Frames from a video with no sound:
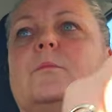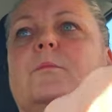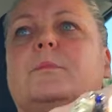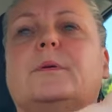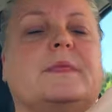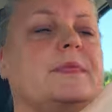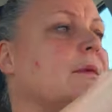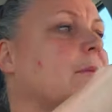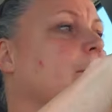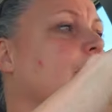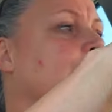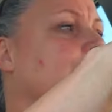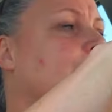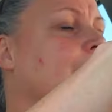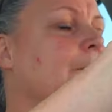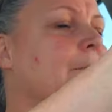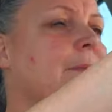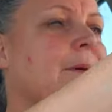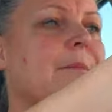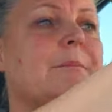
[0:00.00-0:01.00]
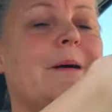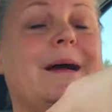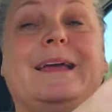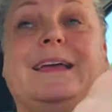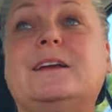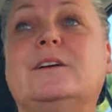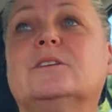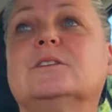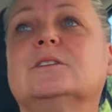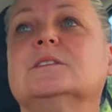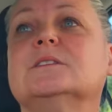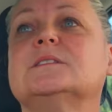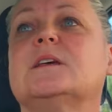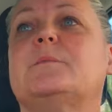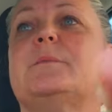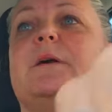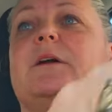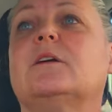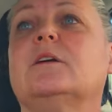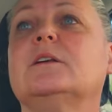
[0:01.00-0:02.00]
But Michaels
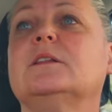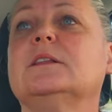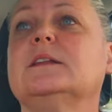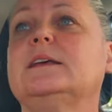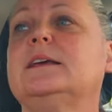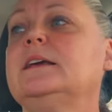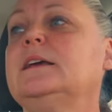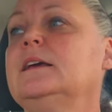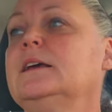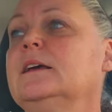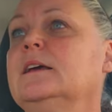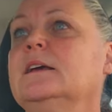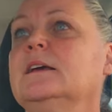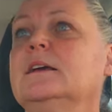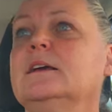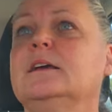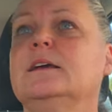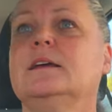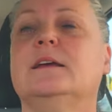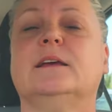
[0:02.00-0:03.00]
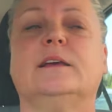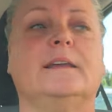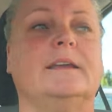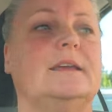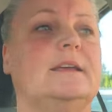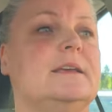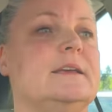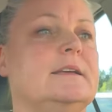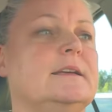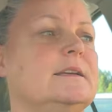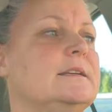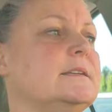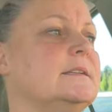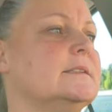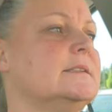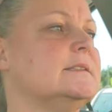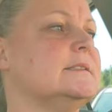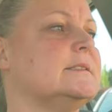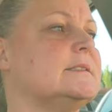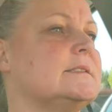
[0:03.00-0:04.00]
apparently
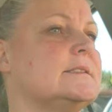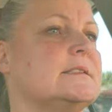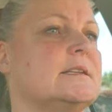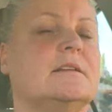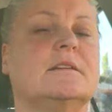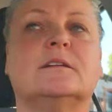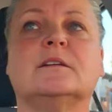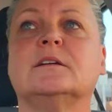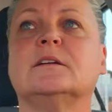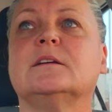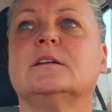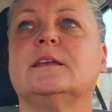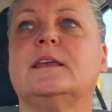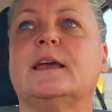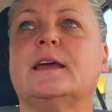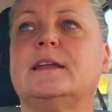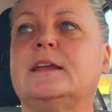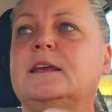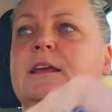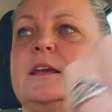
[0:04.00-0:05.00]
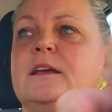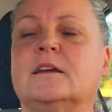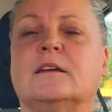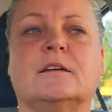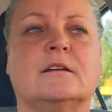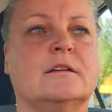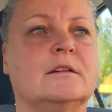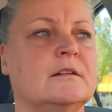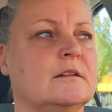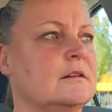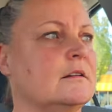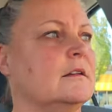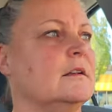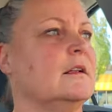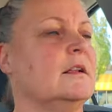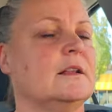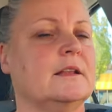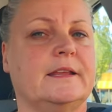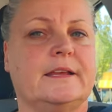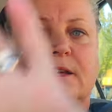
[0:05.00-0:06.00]
is getting,
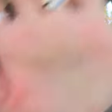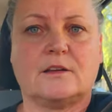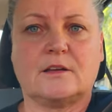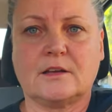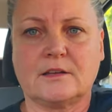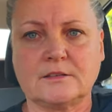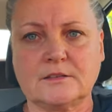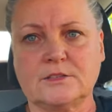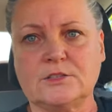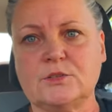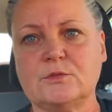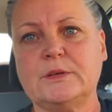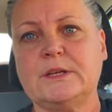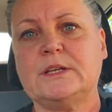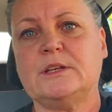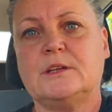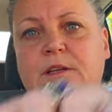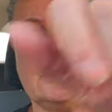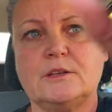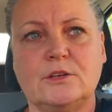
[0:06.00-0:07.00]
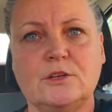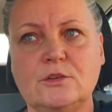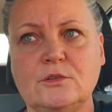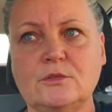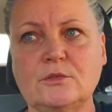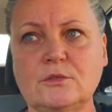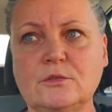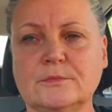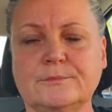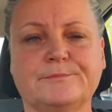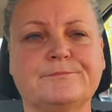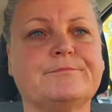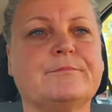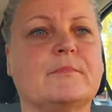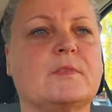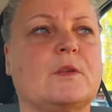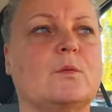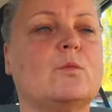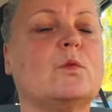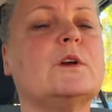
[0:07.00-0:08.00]
like, doing new,
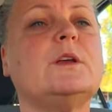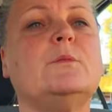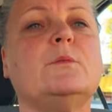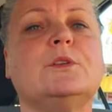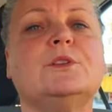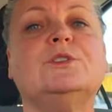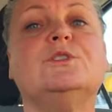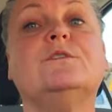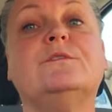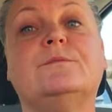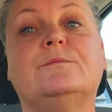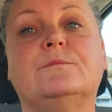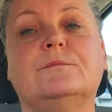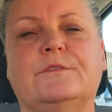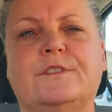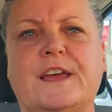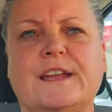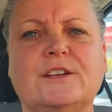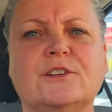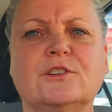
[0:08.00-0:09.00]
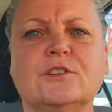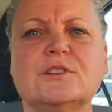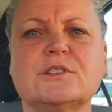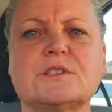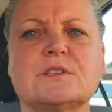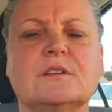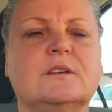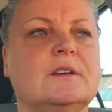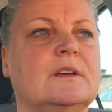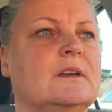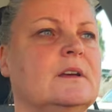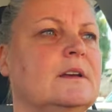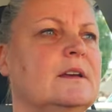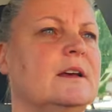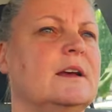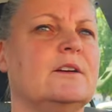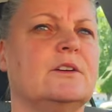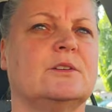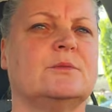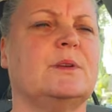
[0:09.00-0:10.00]
working with new vendors
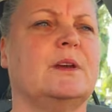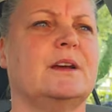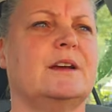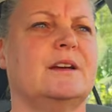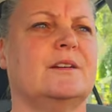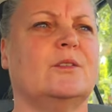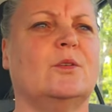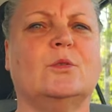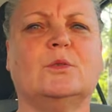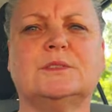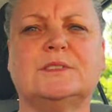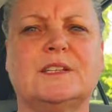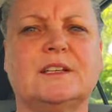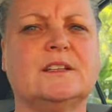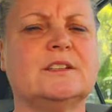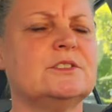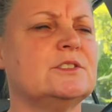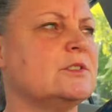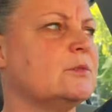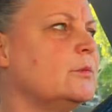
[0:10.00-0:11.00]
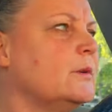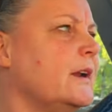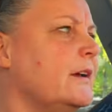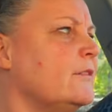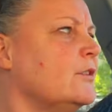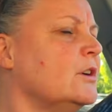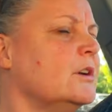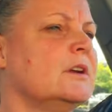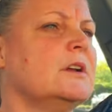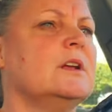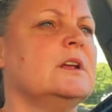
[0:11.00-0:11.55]
or wholesalers or whatever,